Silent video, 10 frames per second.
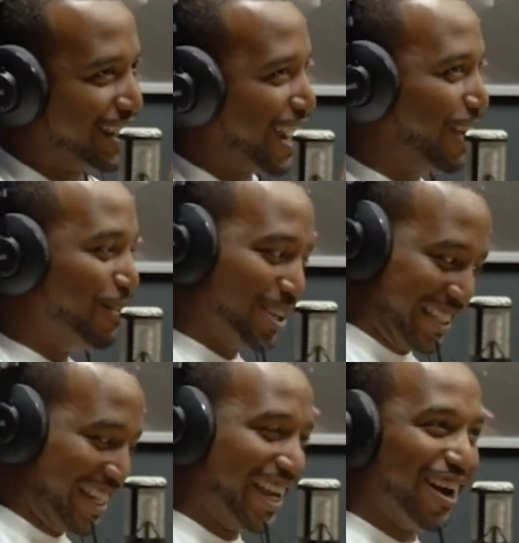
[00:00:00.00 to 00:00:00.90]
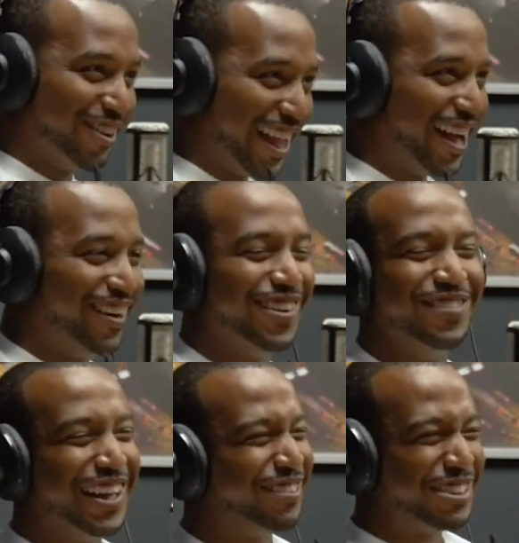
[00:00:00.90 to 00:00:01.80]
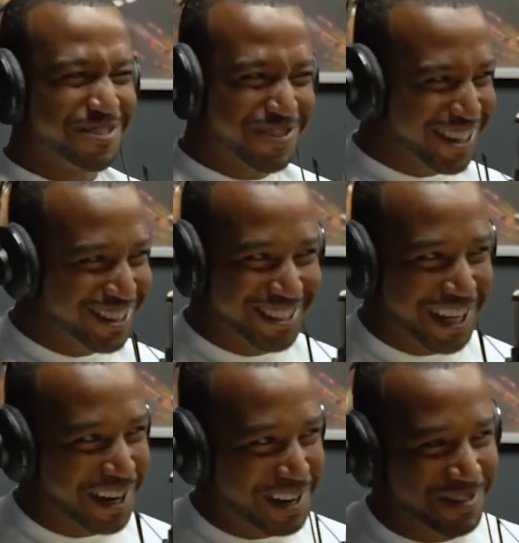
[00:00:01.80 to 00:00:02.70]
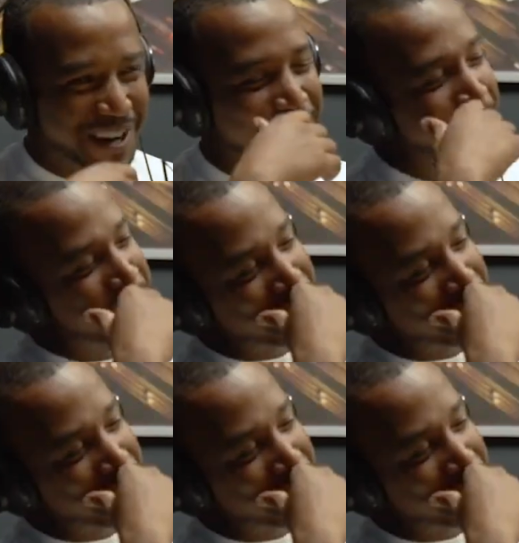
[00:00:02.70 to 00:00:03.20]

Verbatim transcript: Like I don't want to say it out loud. I'm like, what the fuck are you talking about?